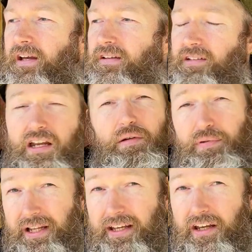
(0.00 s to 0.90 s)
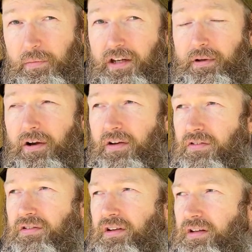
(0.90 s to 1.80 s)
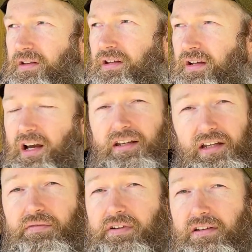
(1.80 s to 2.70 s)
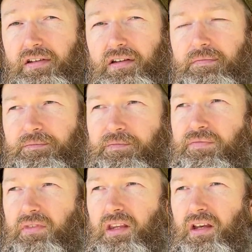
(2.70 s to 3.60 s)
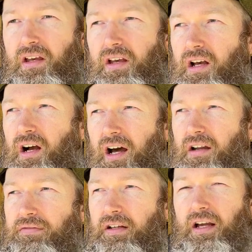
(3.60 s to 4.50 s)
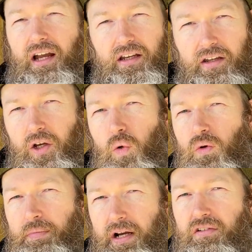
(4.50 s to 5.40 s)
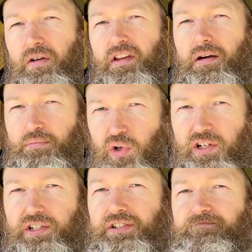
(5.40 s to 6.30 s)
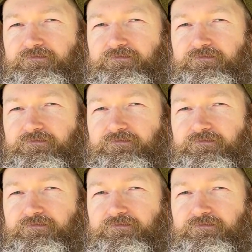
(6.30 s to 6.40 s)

It's kind of been plaguing me, to be honest, and I need to fix it. And I feel like I need to go repair some of that bridge.